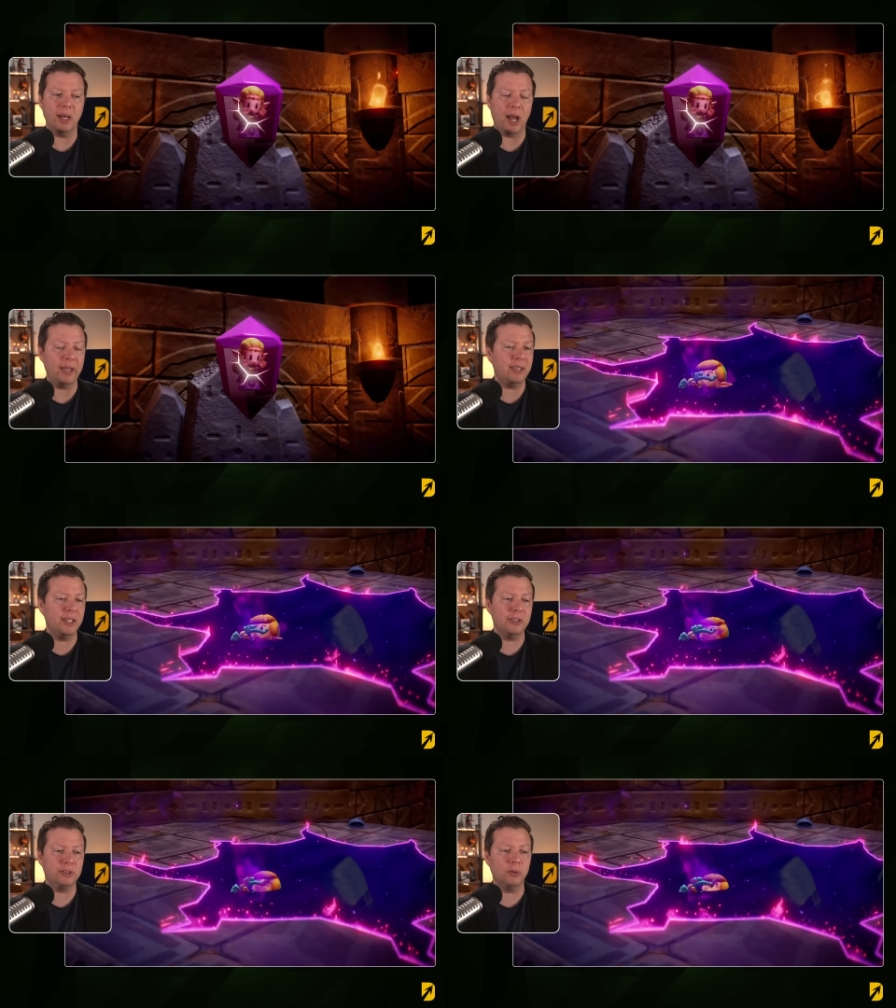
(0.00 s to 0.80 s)
I
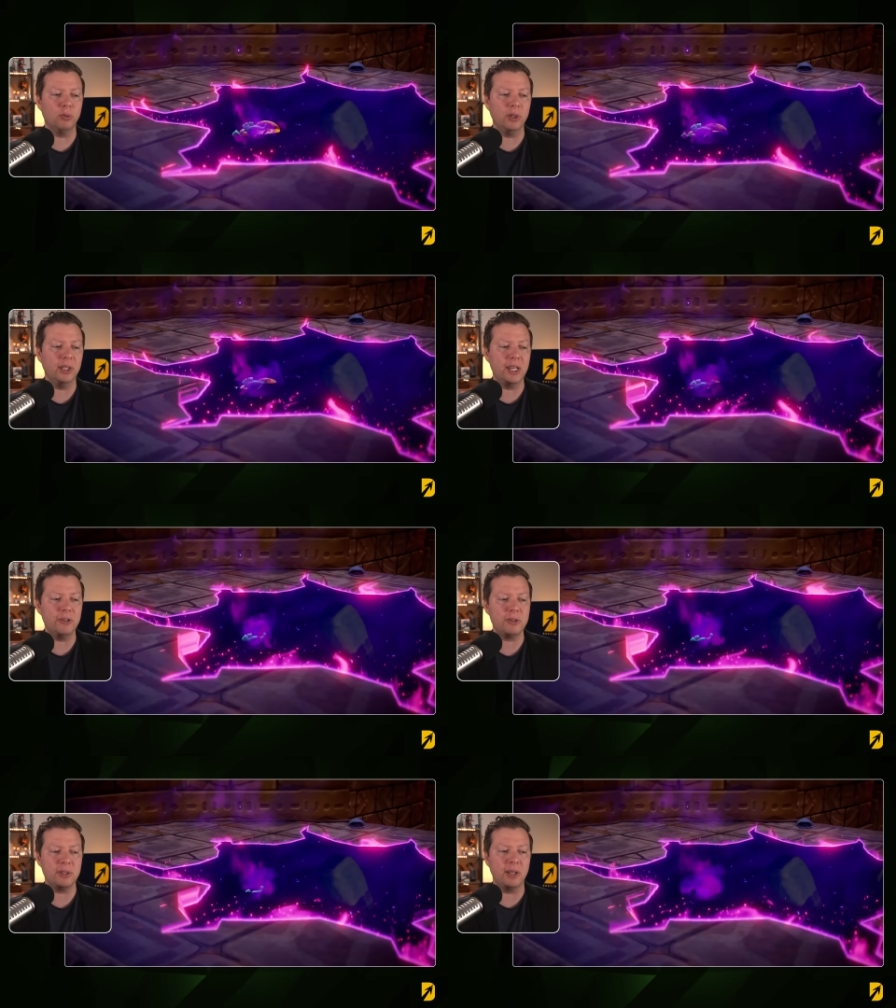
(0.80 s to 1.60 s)
think it's a really
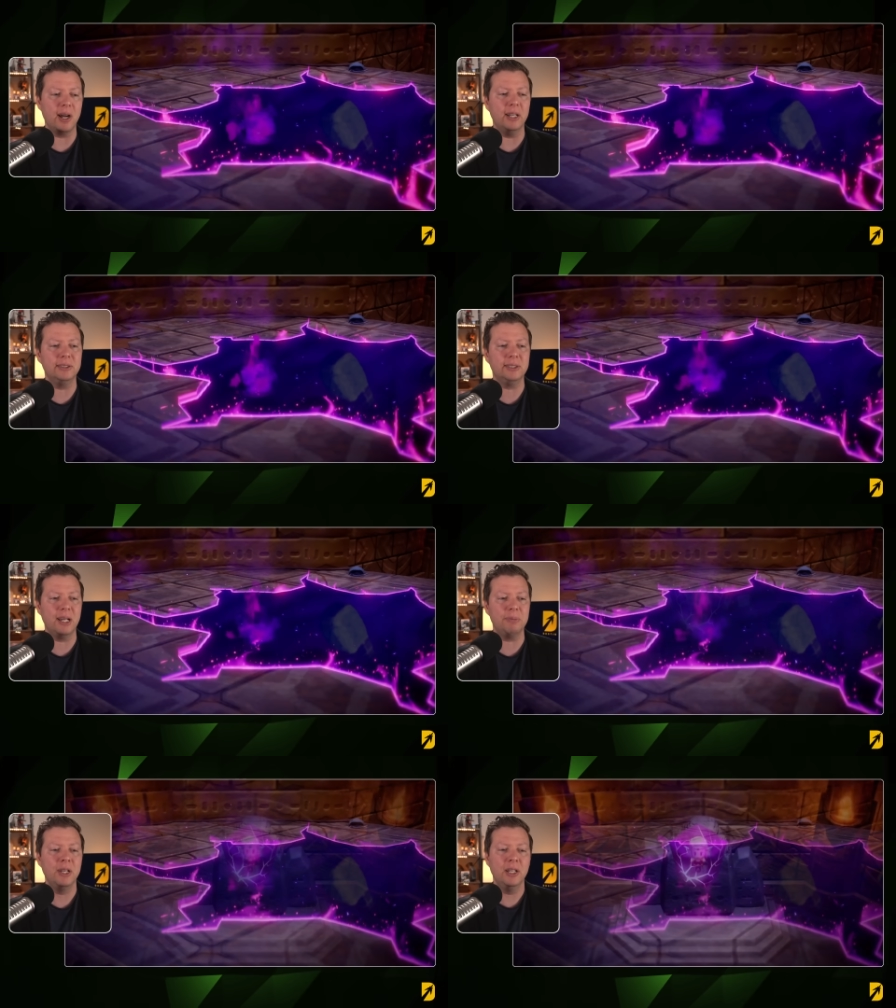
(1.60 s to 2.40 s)
interesting
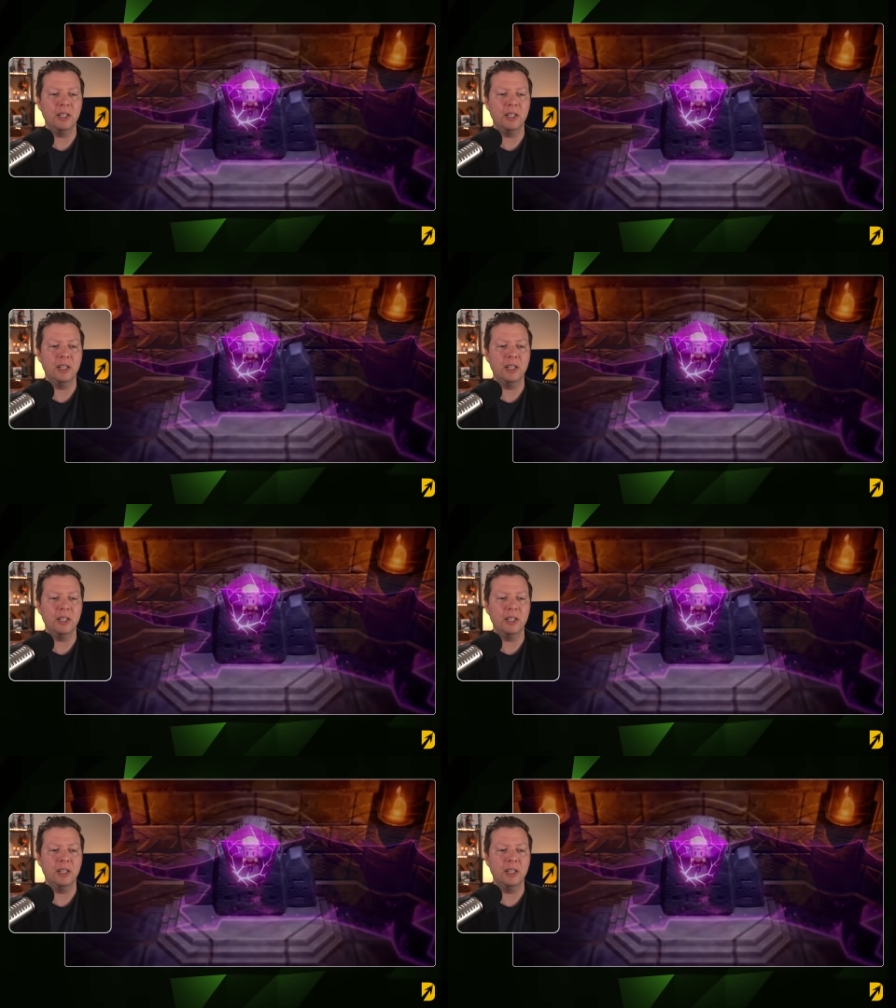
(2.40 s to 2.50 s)
concept,